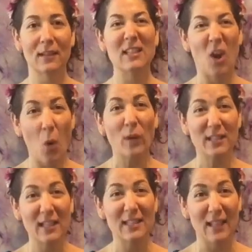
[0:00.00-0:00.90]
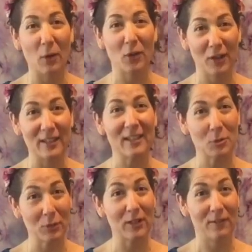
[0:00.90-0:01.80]
it's always gonna sound good.
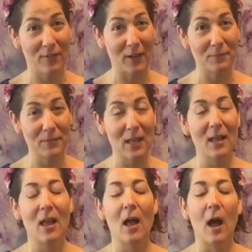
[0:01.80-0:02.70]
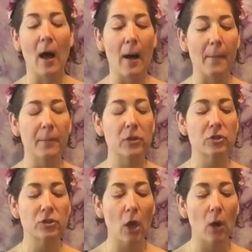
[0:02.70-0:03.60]
It's really fun. Um,
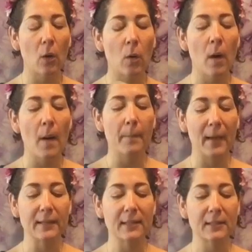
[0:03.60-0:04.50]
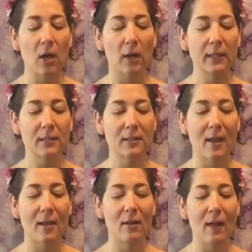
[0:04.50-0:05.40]
so pentatonic
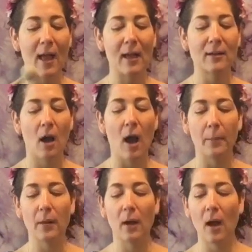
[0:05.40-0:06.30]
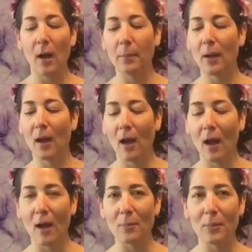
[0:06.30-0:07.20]
scale and hop, hop,
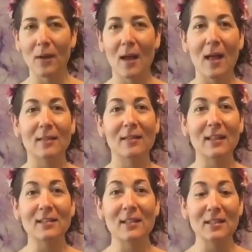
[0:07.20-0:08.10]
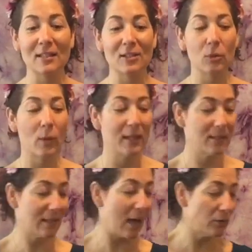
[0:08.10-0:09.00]
hop. Let's listen to what
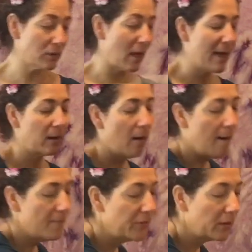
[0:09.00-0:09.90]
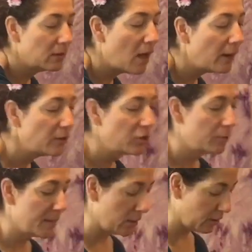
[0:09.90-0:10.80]
it sounds like on the
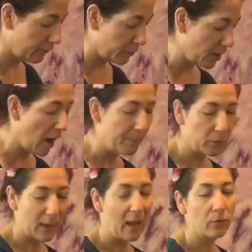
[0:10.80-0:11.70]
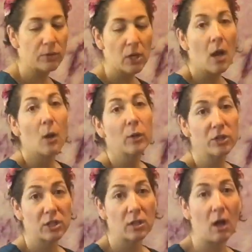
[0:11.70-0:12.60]
glockenspiel if we hop around,
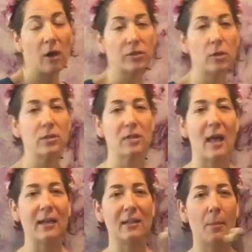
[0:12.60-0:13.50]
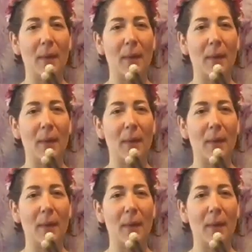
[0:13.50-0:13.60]
which is also set in the